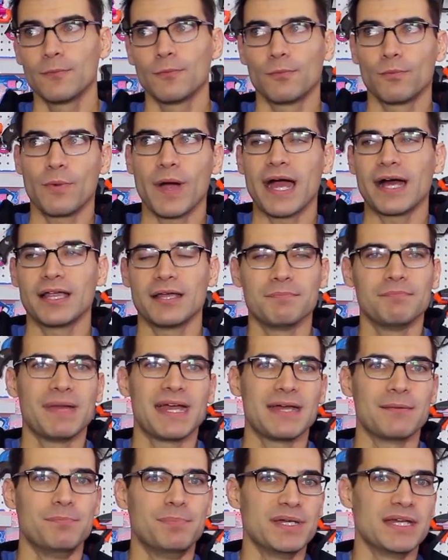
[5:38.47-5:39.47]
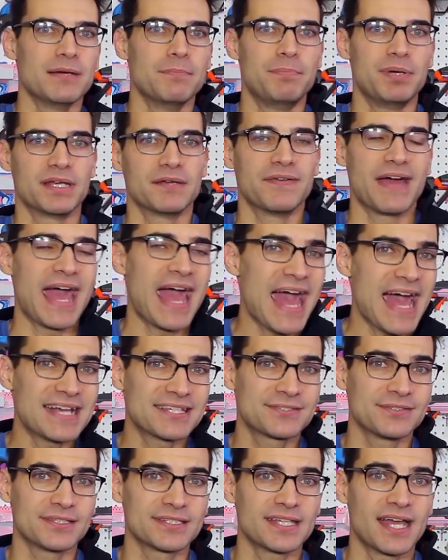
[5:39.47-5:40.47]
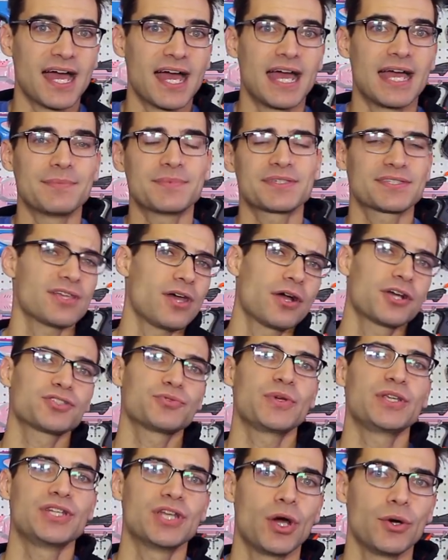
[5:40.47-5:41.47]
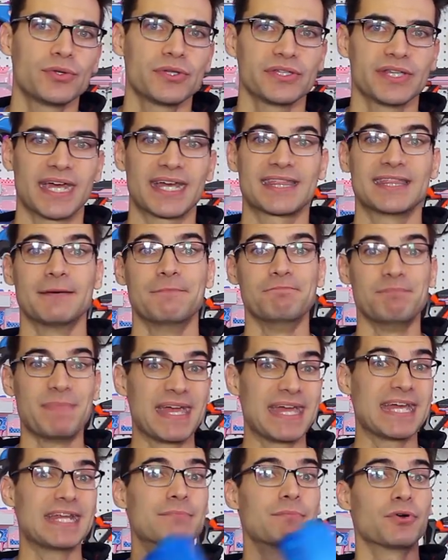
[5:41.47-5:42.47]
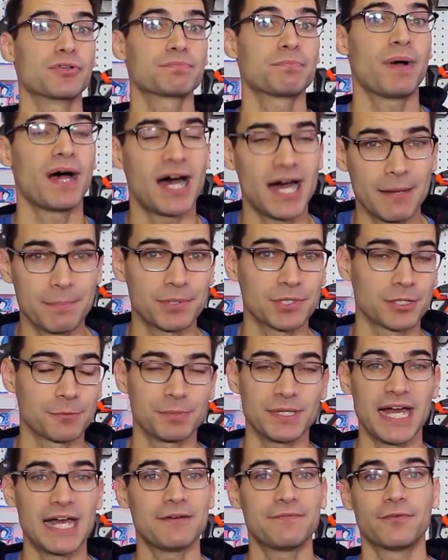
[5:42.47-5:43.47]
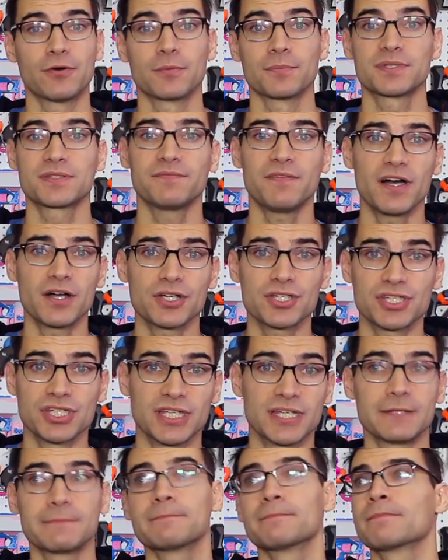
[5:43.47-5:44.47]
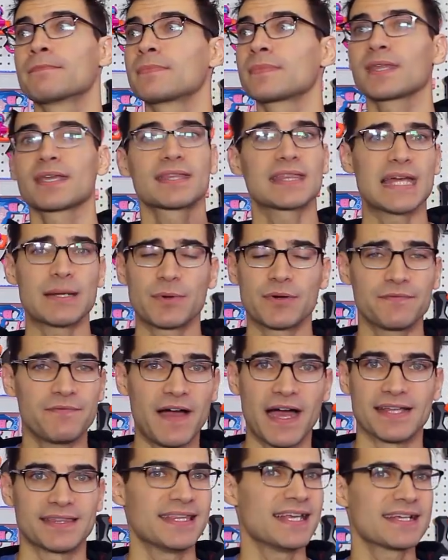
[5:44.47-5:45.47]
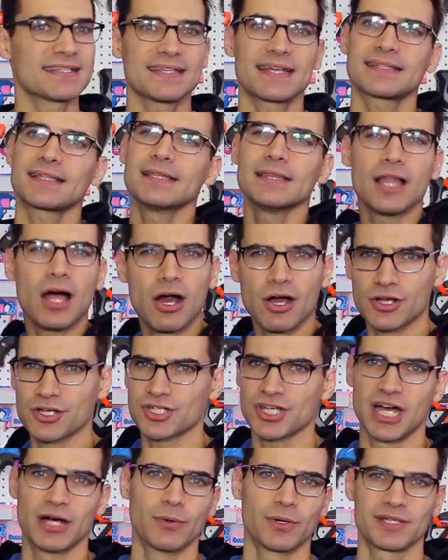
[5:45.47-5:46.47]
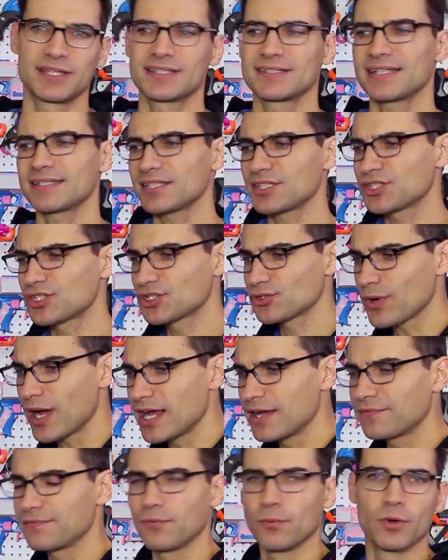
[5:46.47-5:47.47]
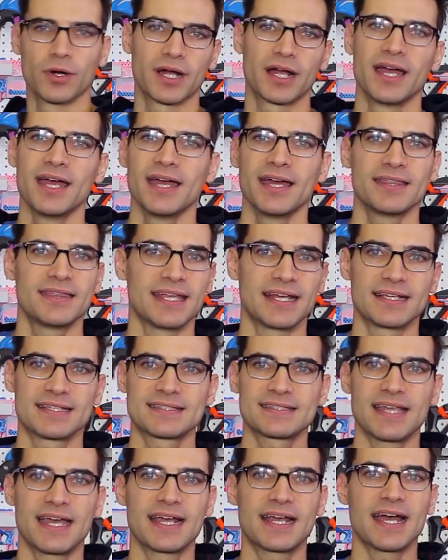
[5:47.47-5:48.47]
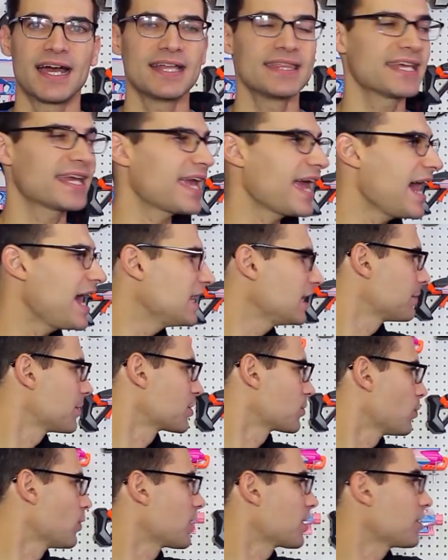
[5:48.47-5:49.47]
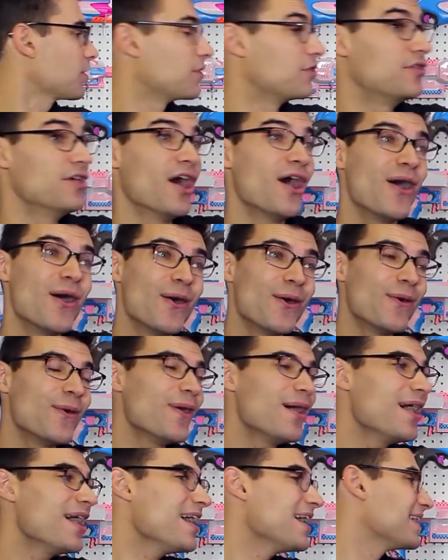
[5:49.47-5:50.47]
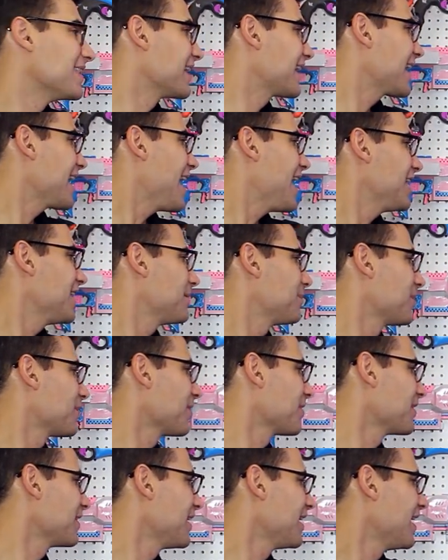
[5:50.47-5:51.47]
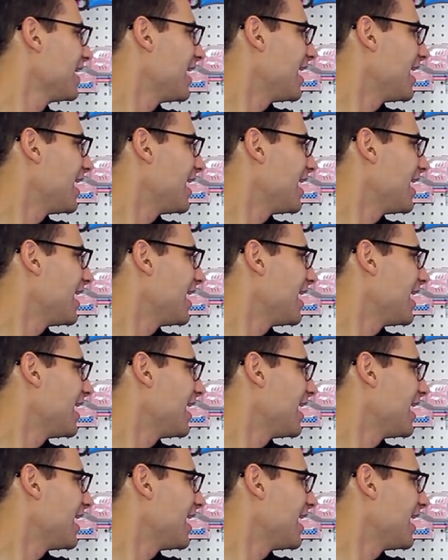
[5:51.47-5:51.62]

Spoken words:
while it may be a bit of a hassle at times, as long as we know that like the main most popular platforms function, then we're fine. Things like the long shot work, things like the strife work, things like the Caliburn work, though the Caliburn,